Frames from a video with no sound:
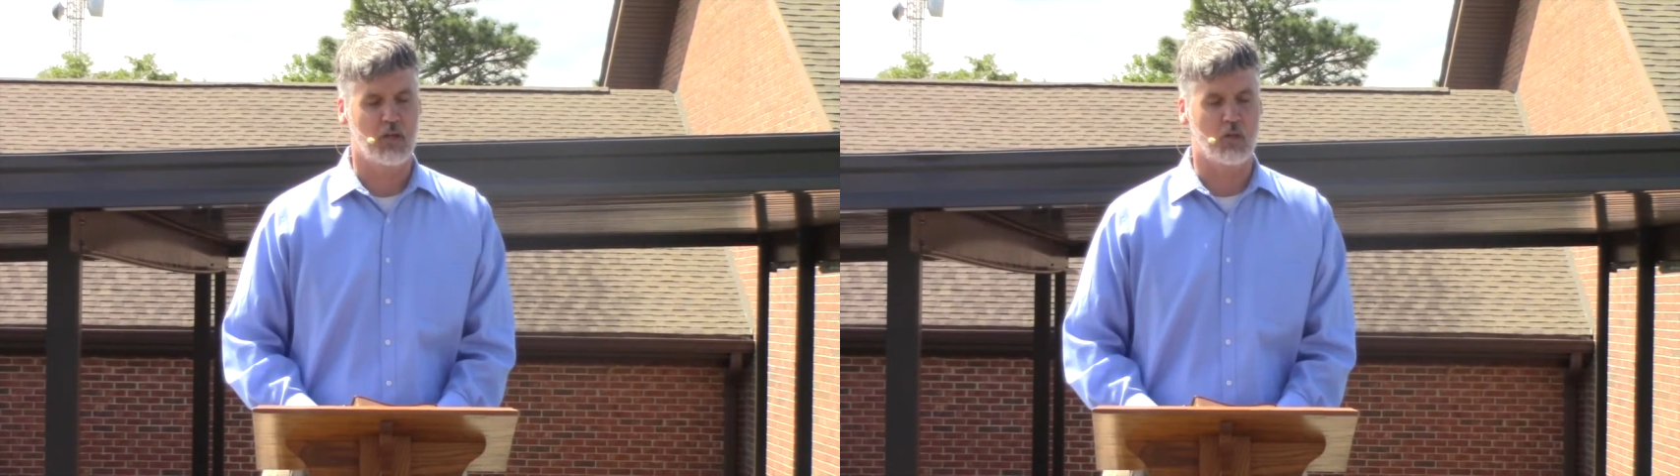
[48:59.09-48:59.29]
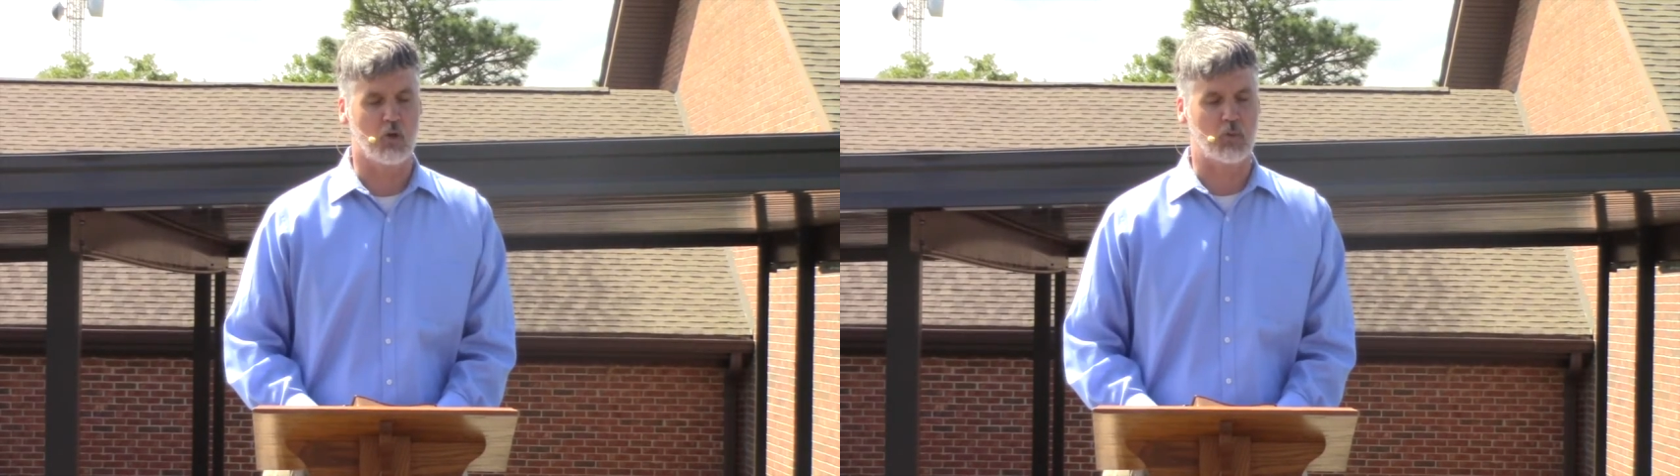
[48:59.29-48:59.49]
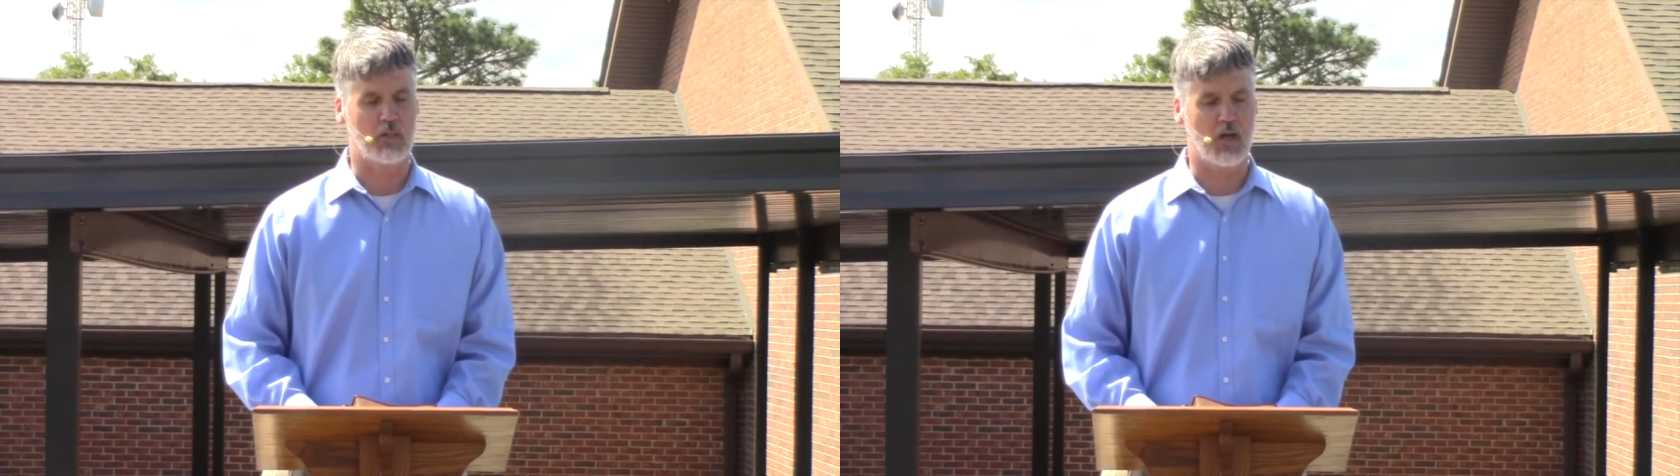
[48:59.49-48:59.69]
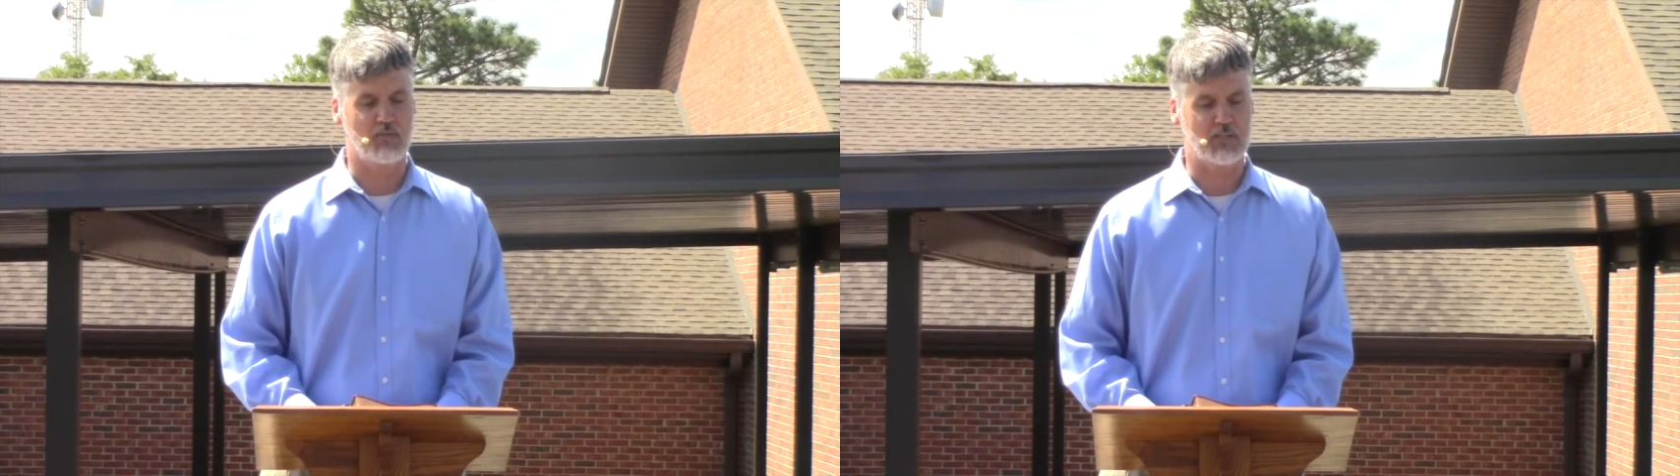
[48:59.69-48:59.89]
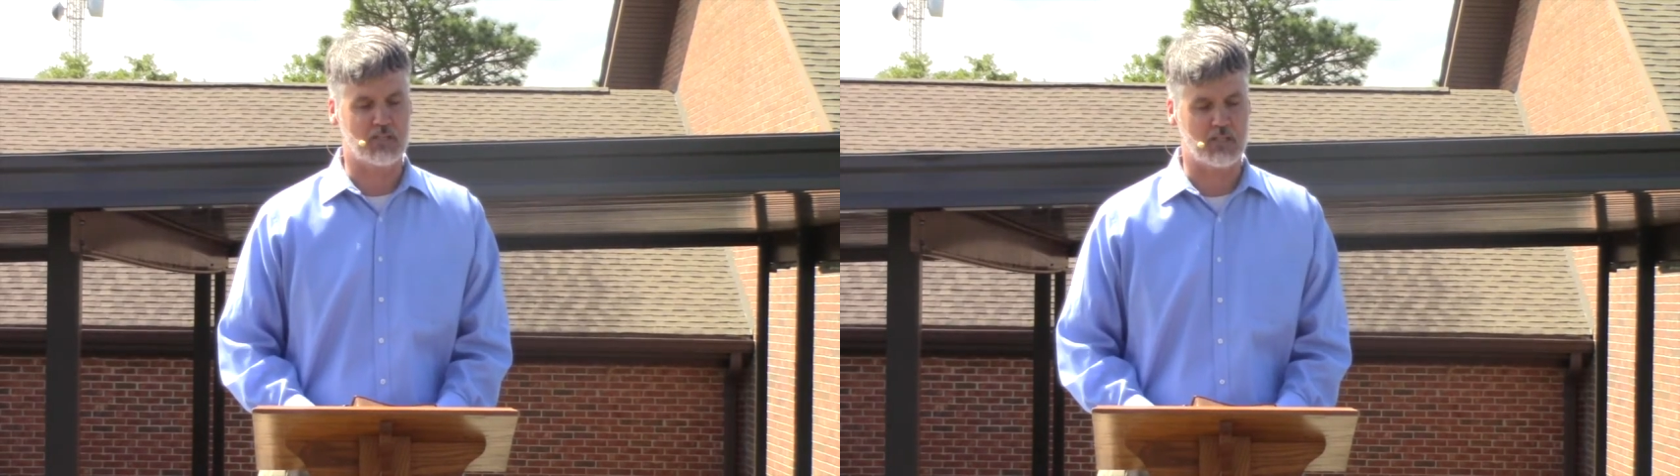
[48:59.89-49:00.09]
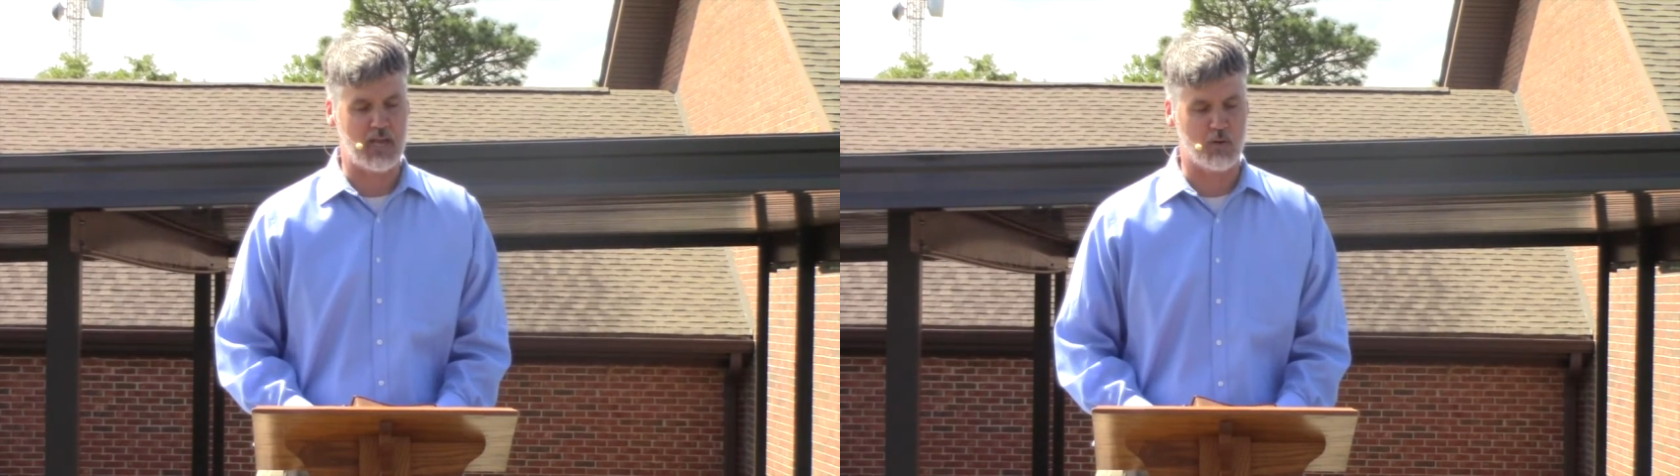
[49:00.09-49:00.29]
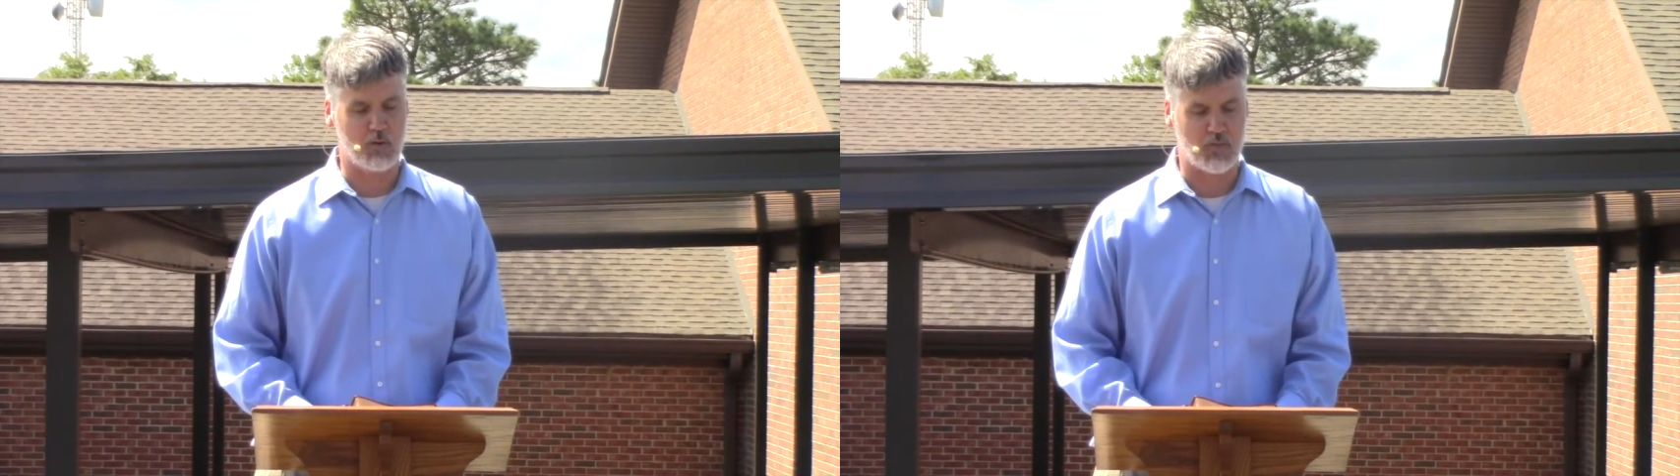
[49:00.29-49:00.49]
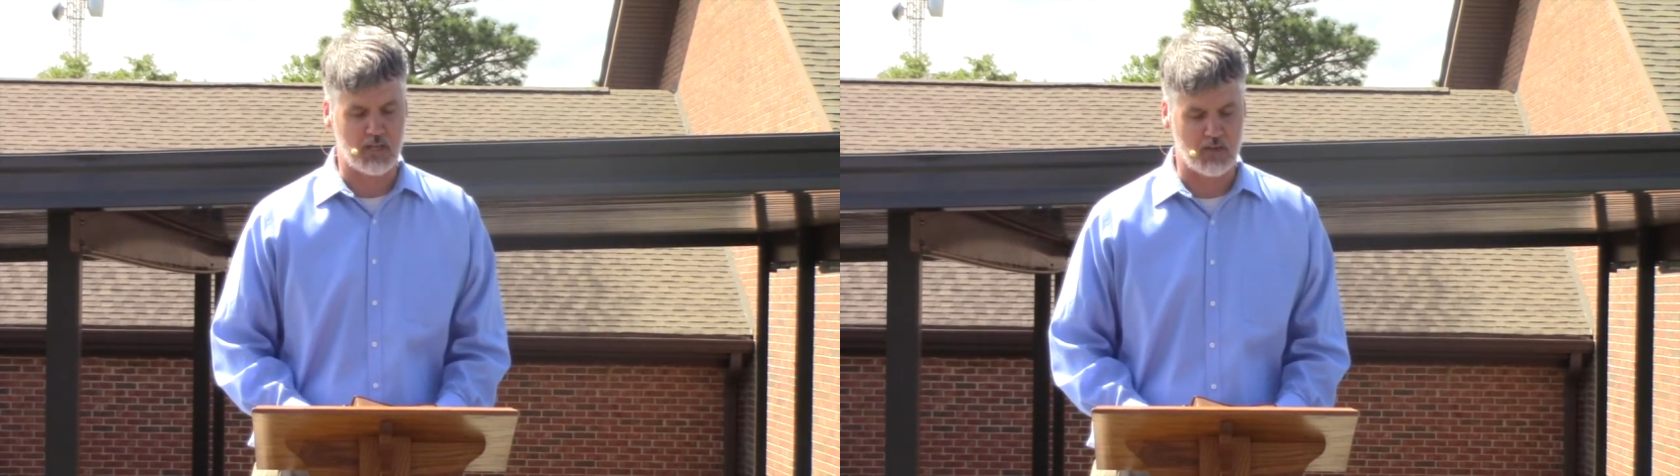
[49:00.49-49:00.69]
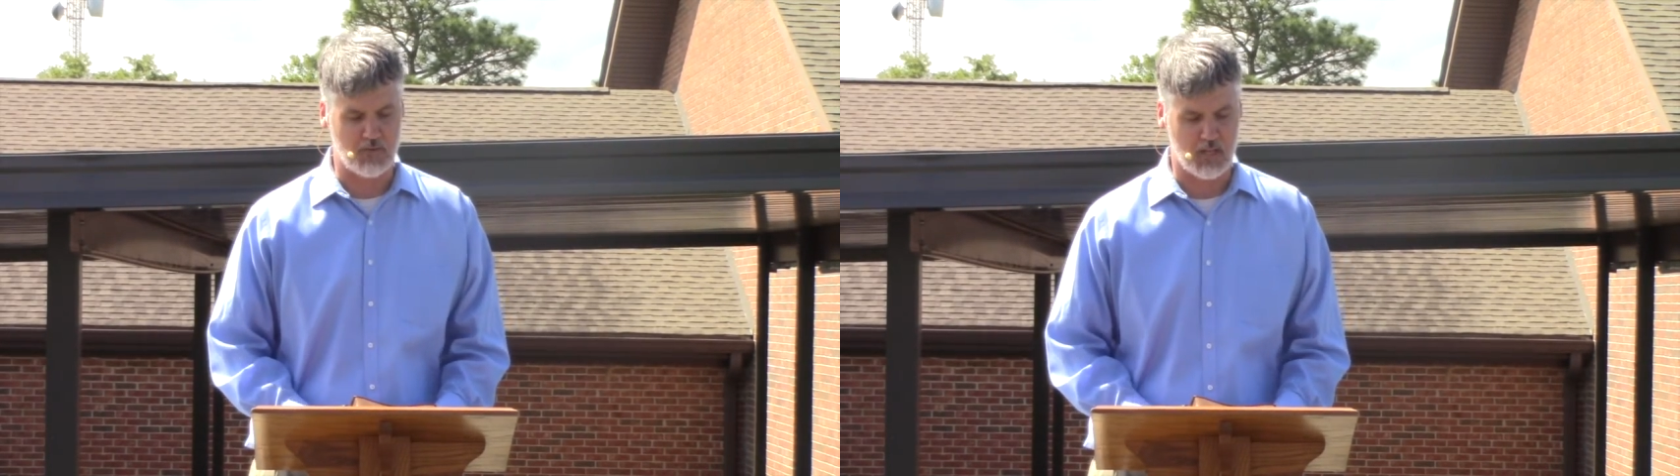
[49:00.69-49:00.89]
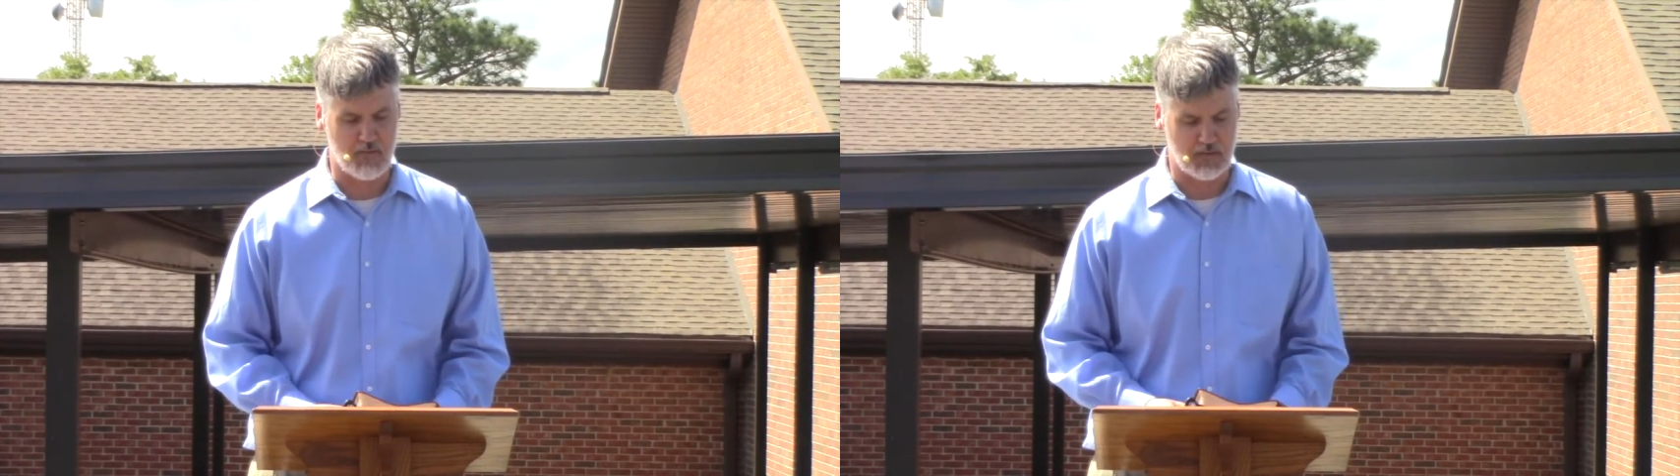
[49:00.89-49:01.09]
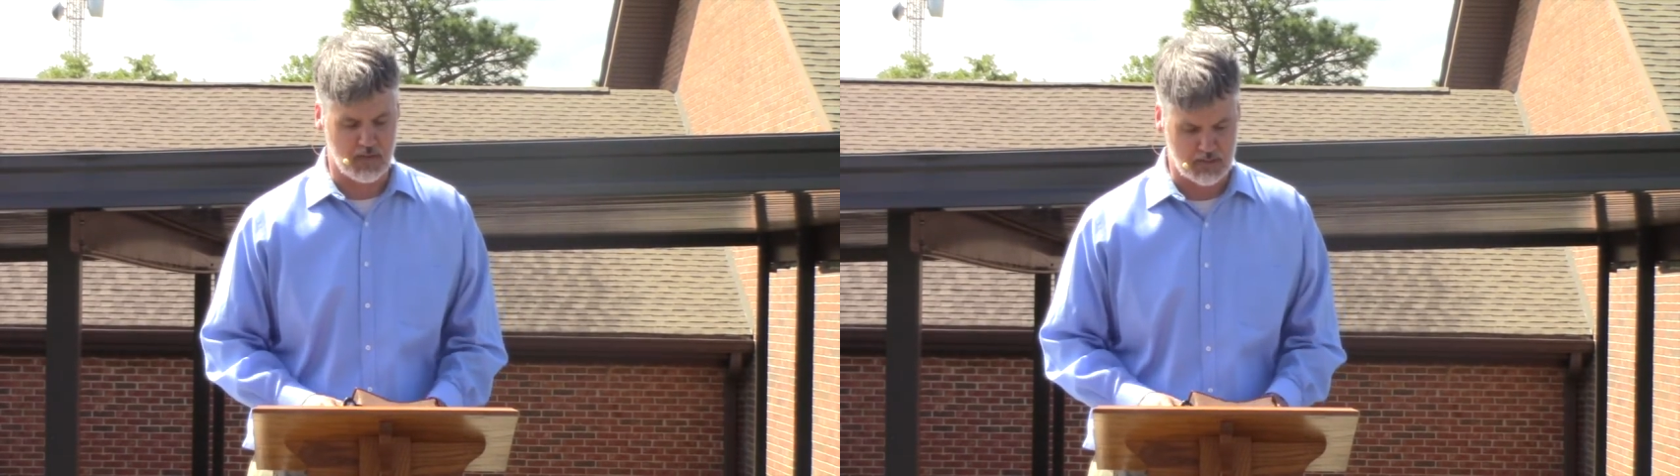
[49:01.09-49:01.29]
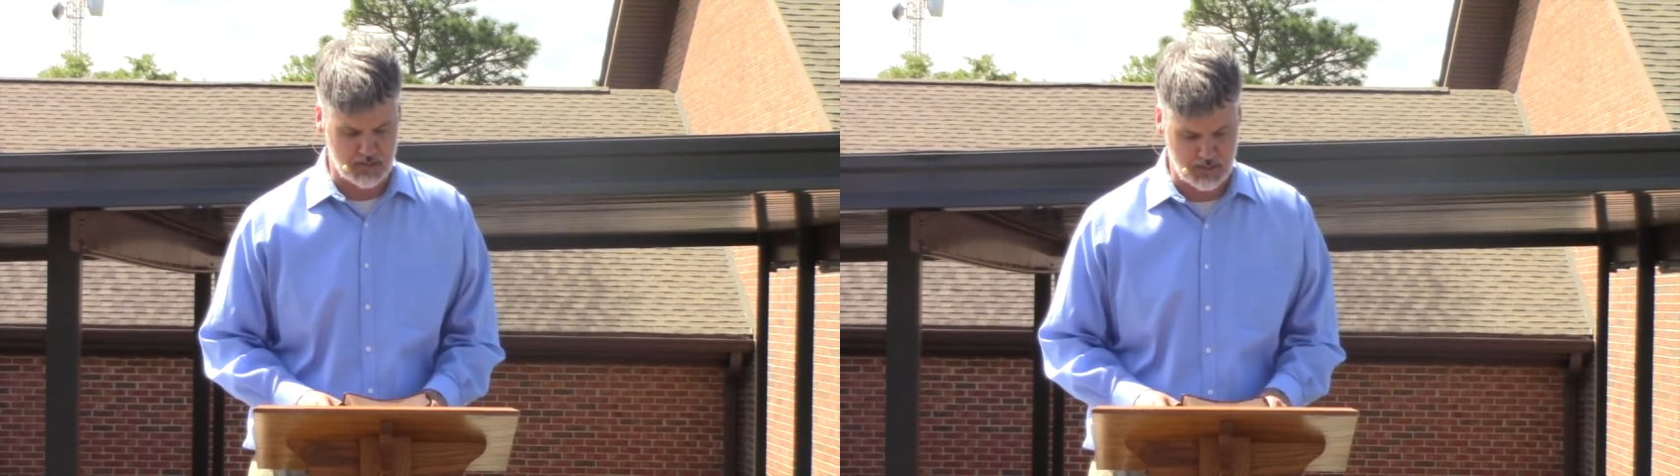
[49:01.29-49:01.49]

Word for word: Lord, we love you today. We thank you for loving us. In